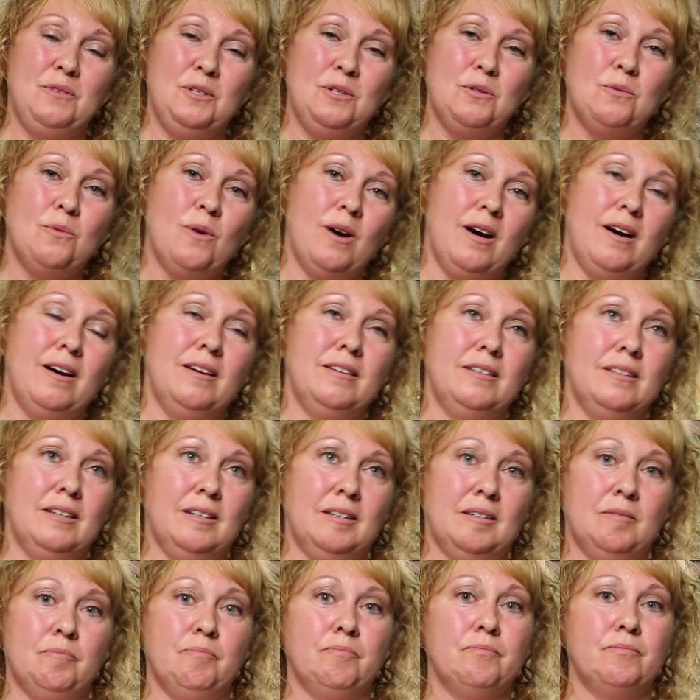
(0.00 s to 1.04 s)
you want
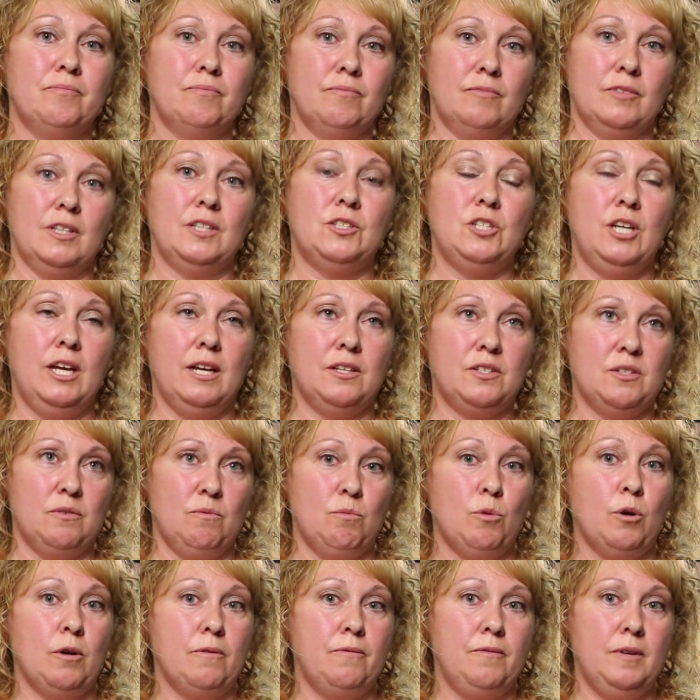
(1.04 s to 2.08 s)
um, a chance of
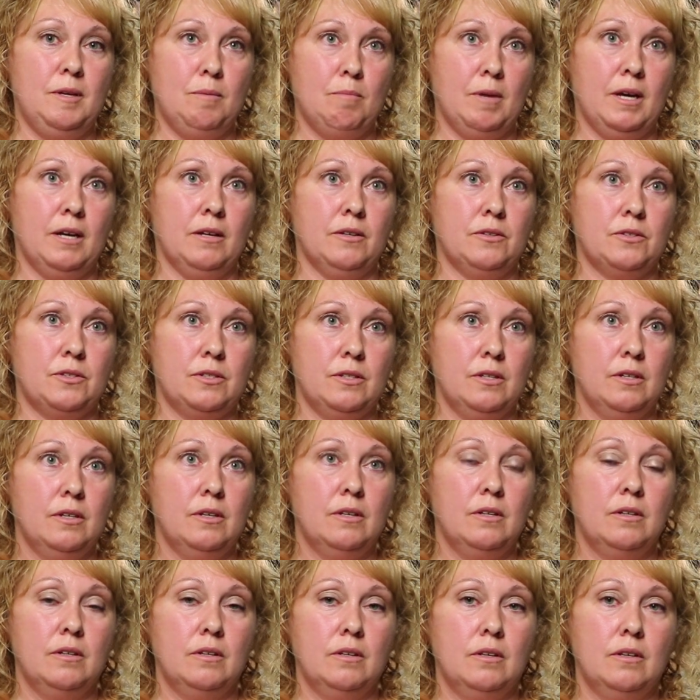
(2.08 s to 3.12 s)
more females,
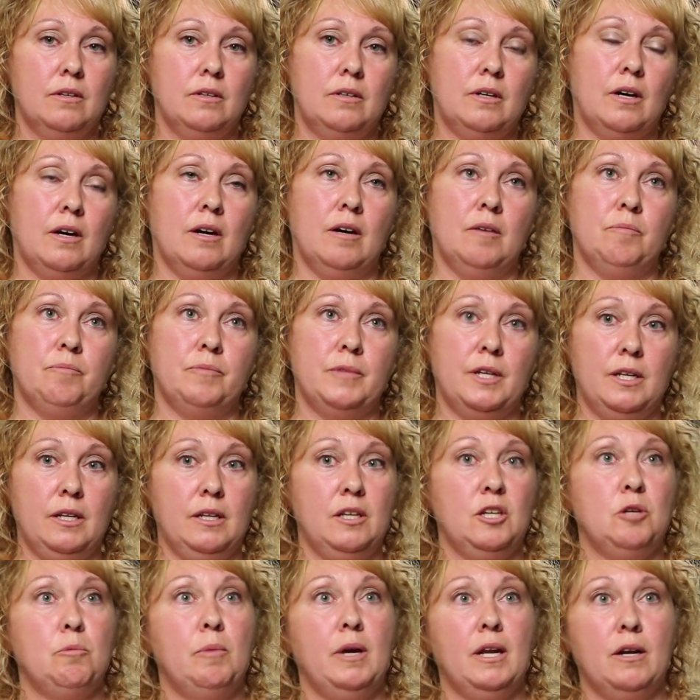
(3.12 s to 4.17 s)
um, then
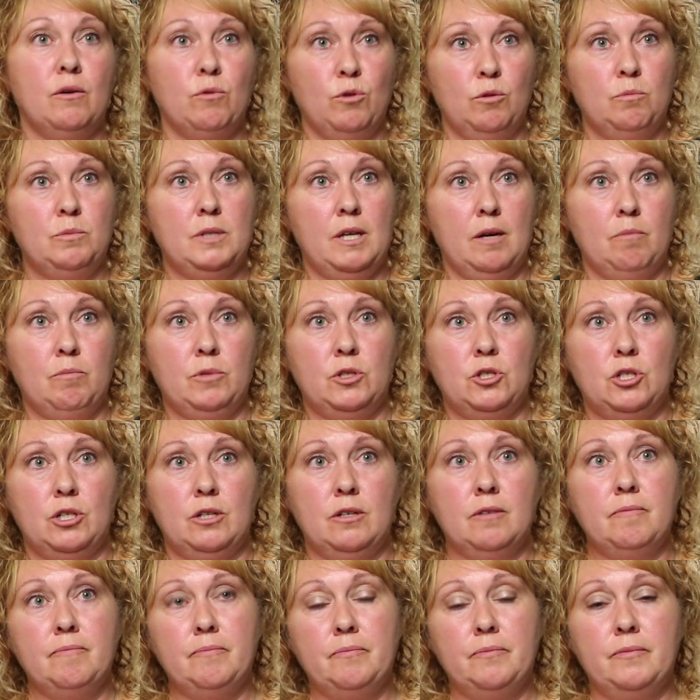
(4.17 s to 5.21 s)
incubate at room
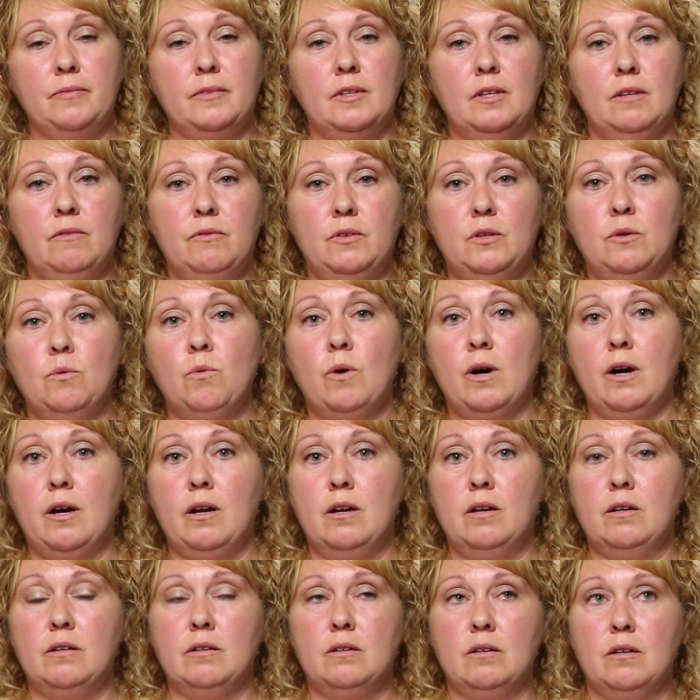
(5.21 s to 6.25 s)
temperature. If you
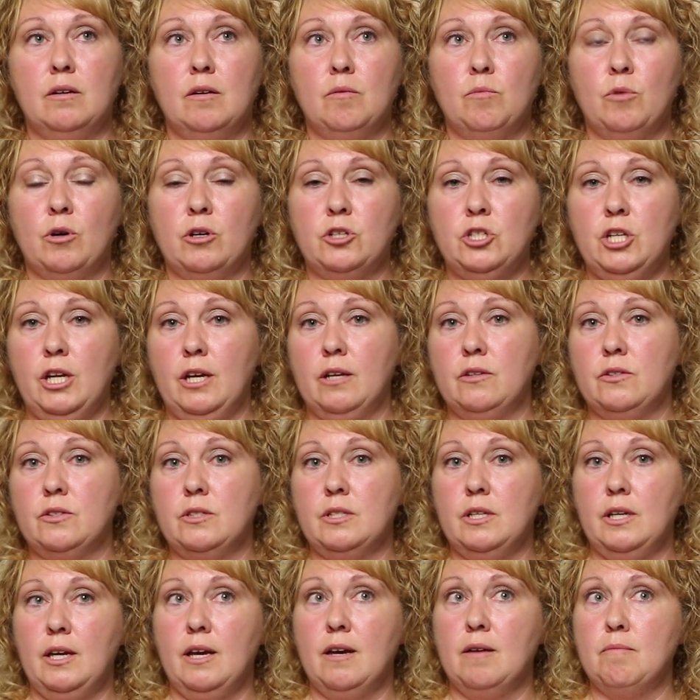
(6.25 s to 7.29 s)
want a more chance
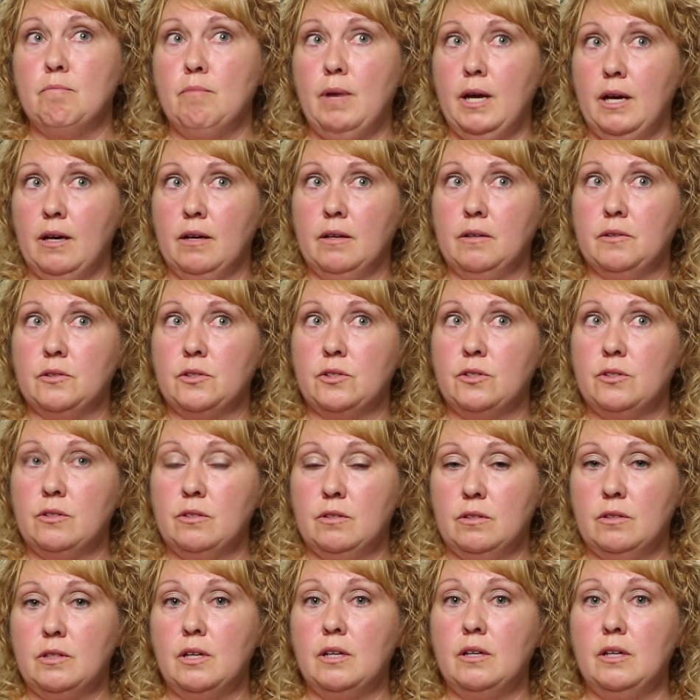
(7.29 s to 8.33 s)
to get
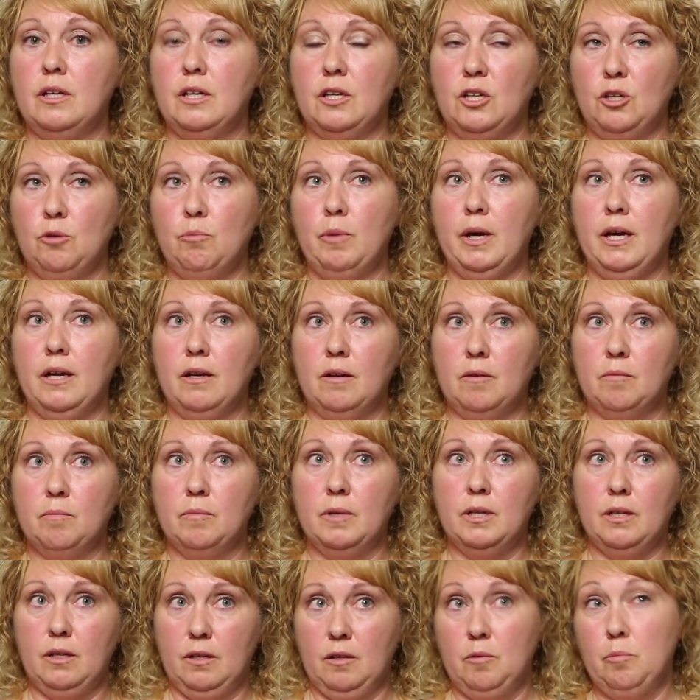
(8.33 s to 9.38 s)
males, then incubate
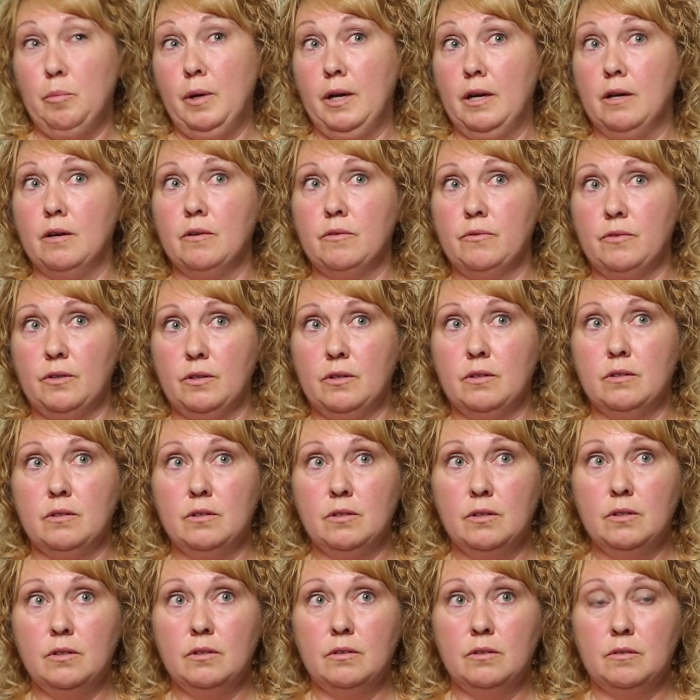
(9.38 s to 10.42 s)
them in incubator for
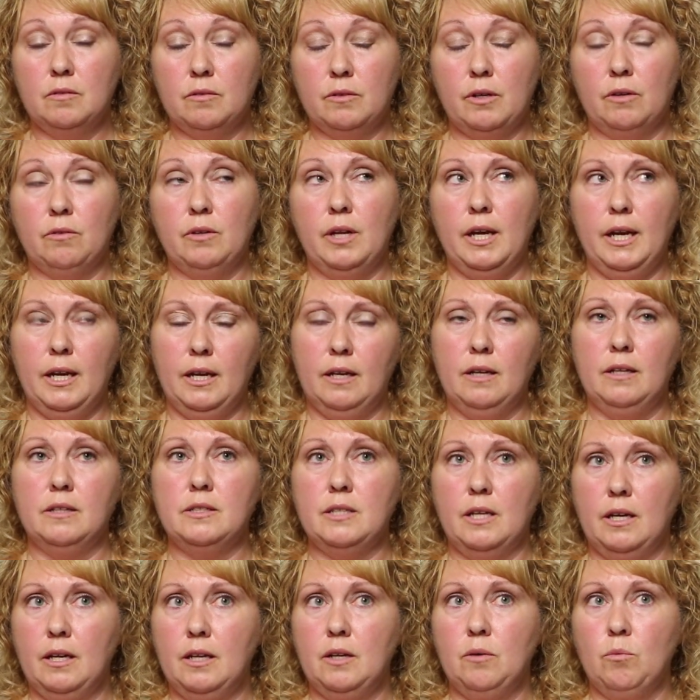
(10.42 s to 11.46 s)
around 80
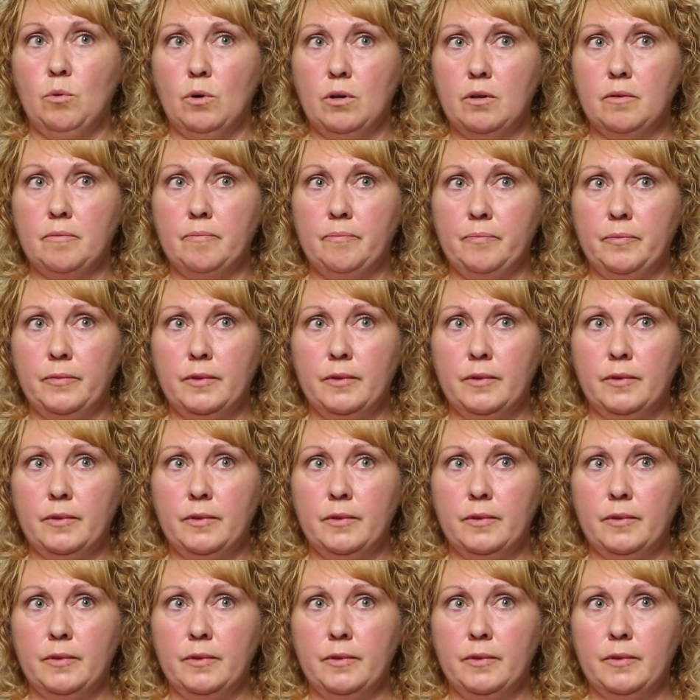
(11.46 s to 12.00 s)
to 81.